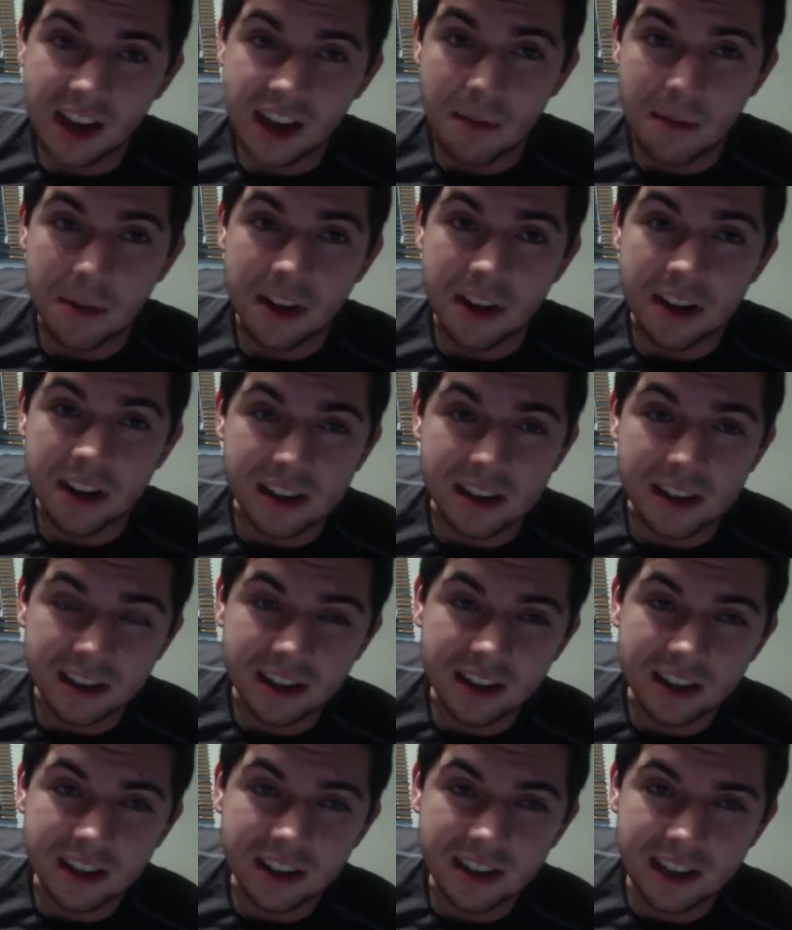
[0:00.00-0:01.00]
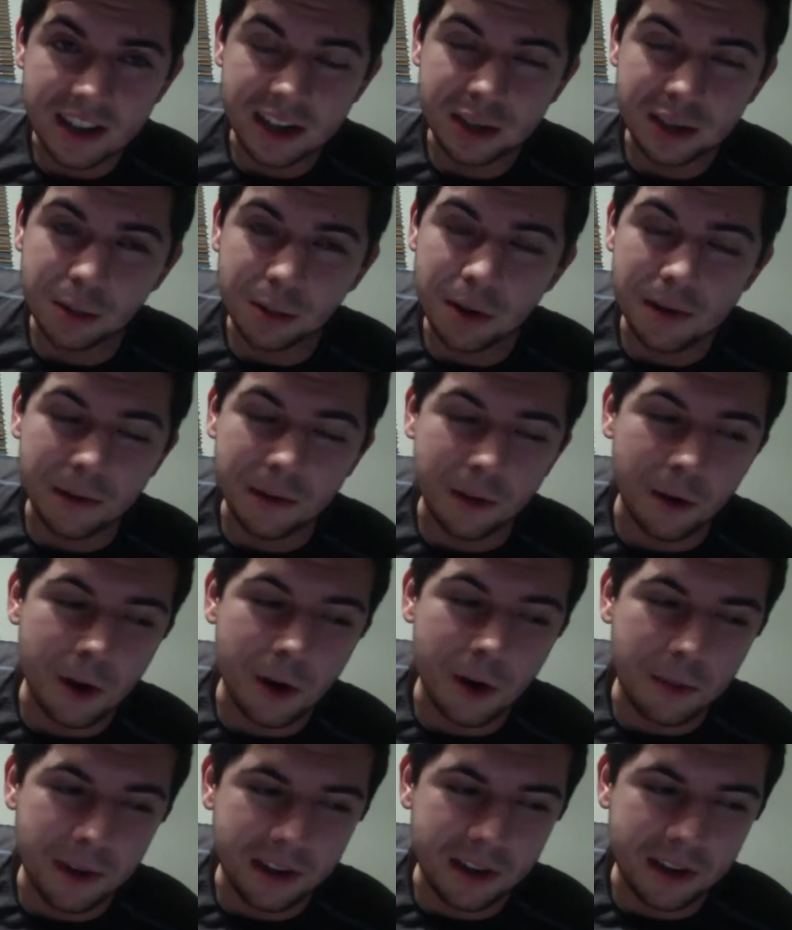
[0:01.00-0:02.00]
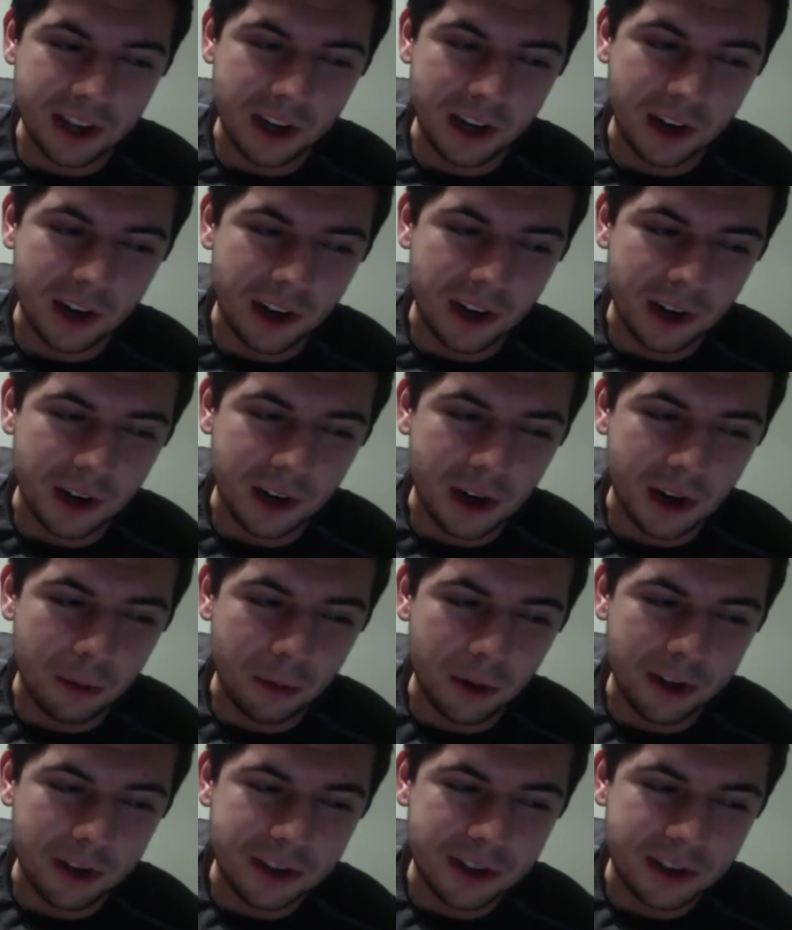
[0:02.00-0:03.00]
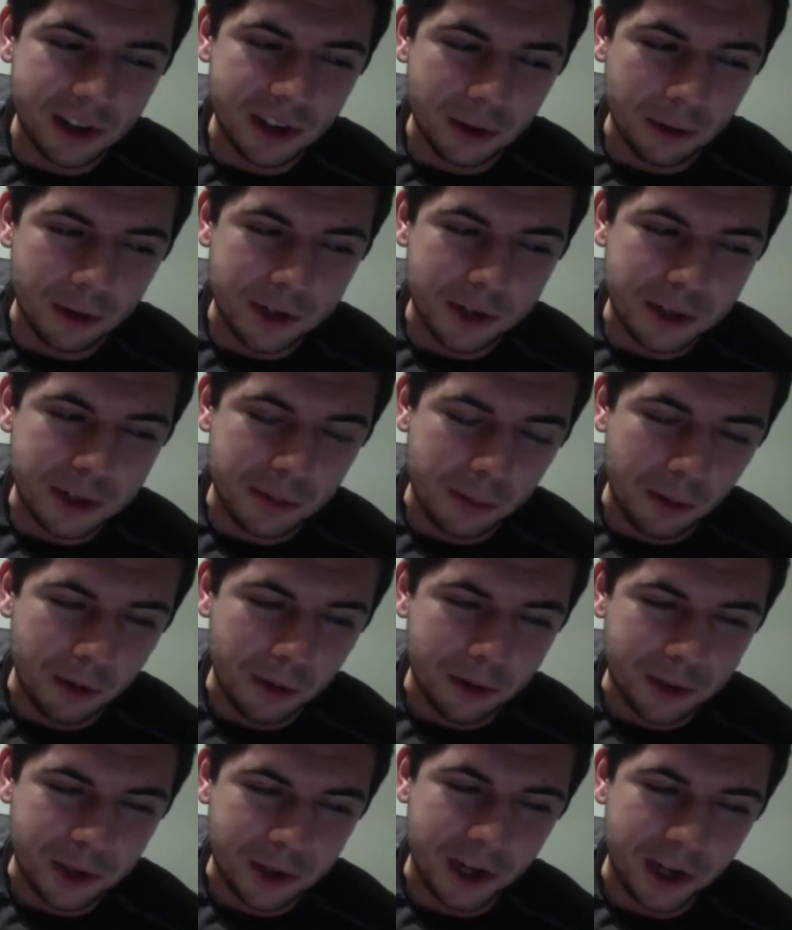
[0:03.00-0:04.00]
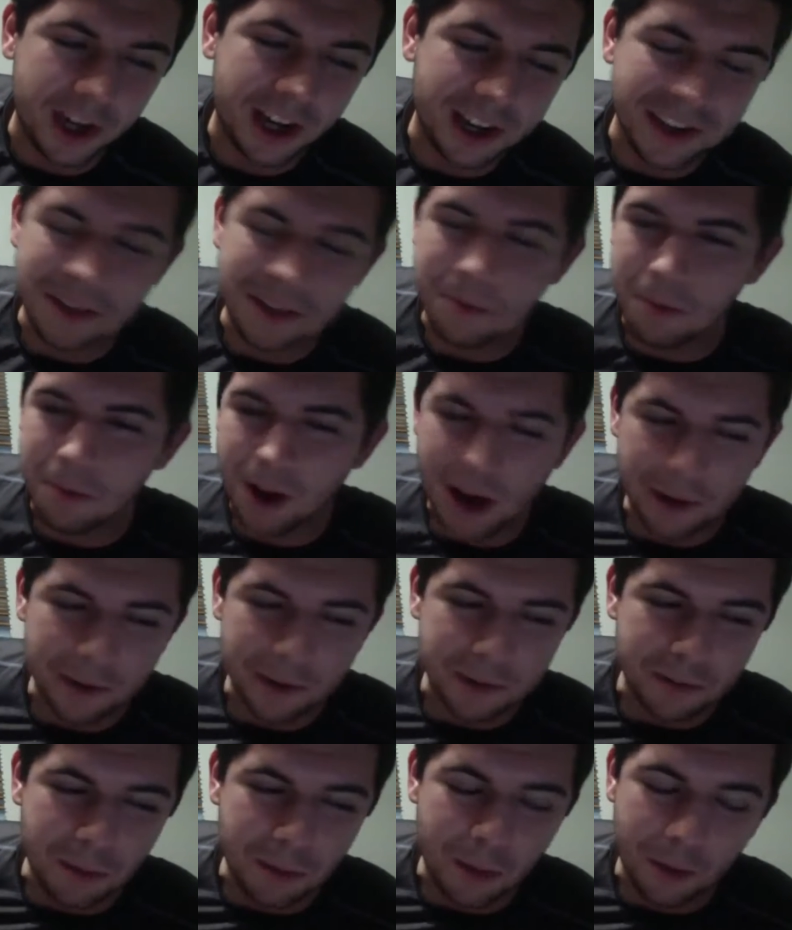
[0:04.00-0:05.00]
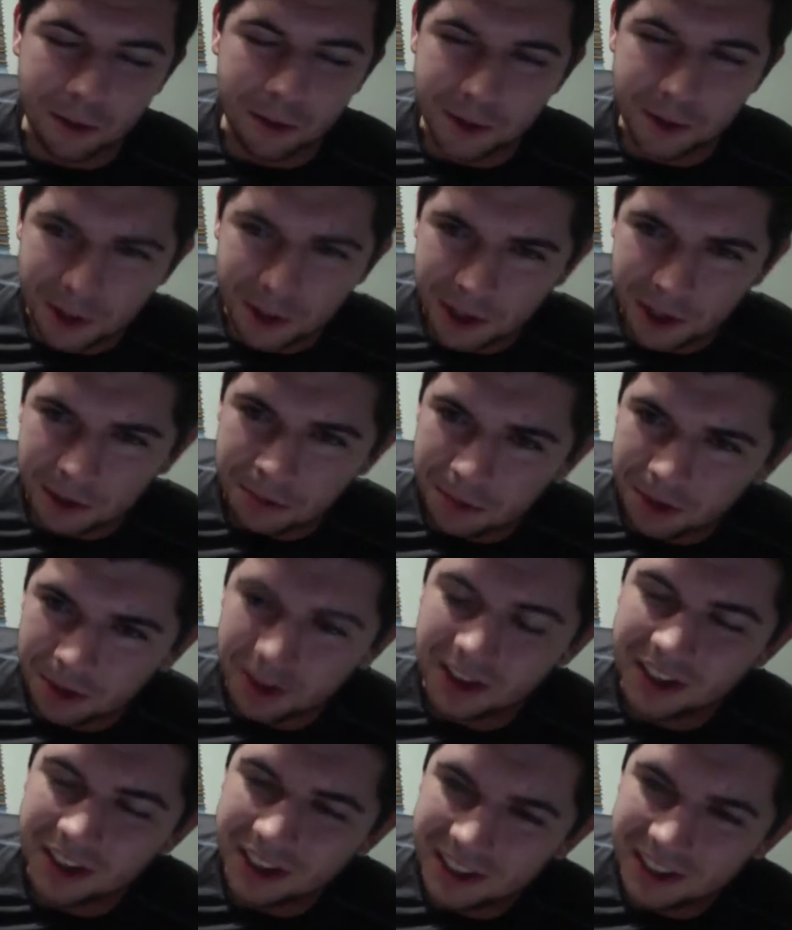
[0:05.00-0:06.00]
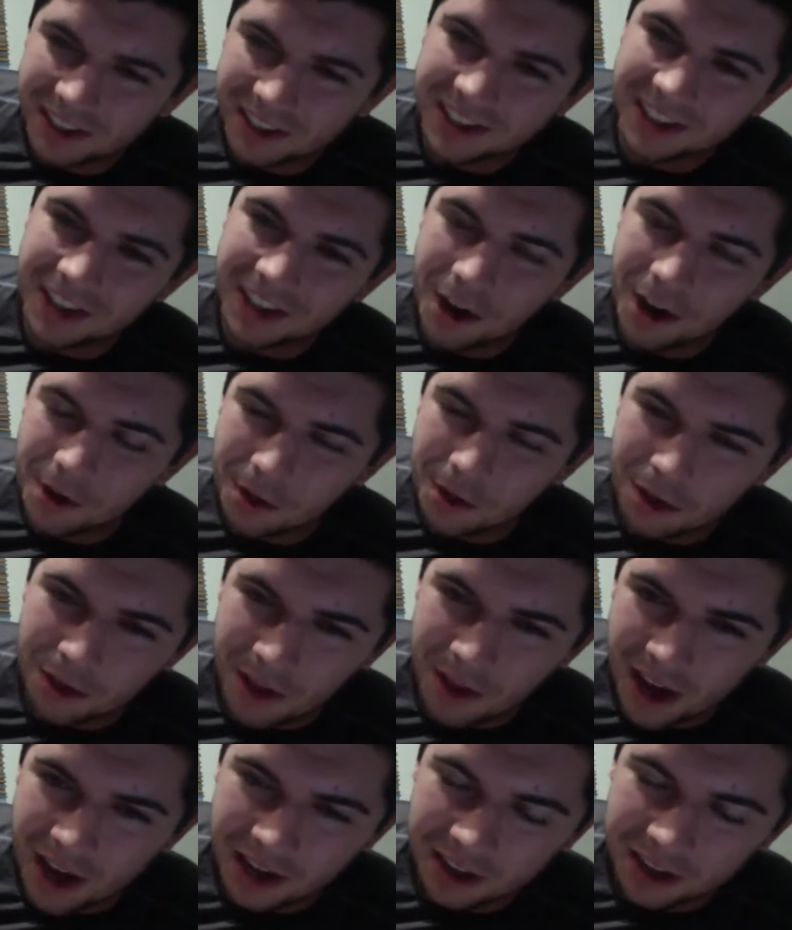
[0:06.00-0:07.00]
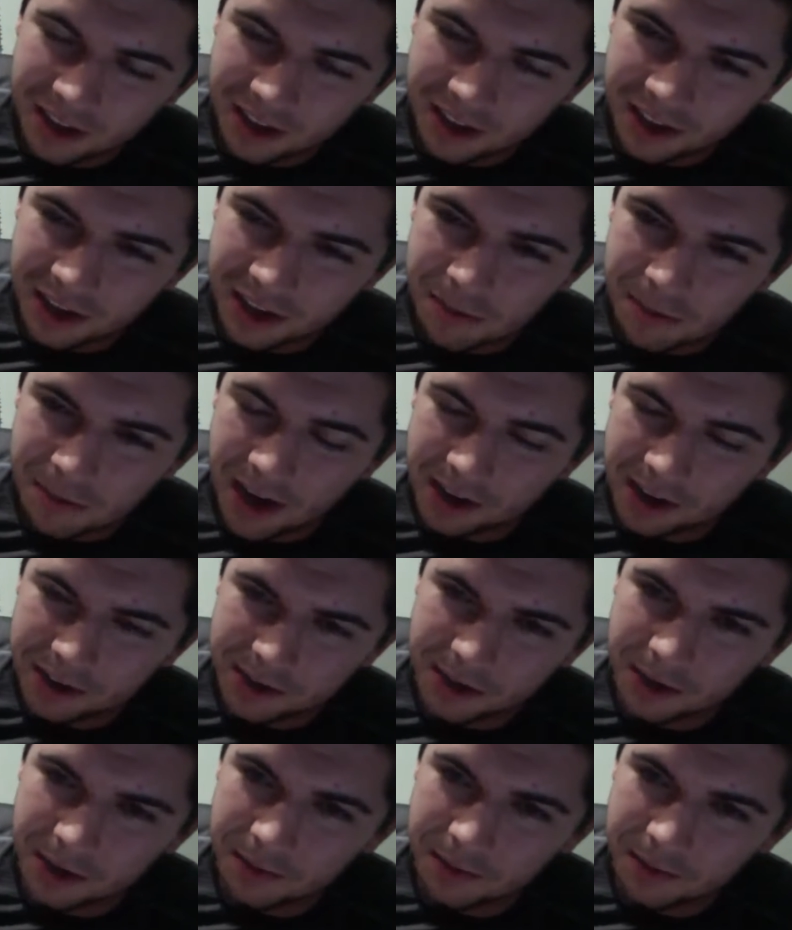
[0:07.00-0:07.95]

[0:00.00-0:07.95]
mean, T Swift grew up as like a rich spoiled chick, and LeBron was poor as shit. But other than that, I think that it matches up.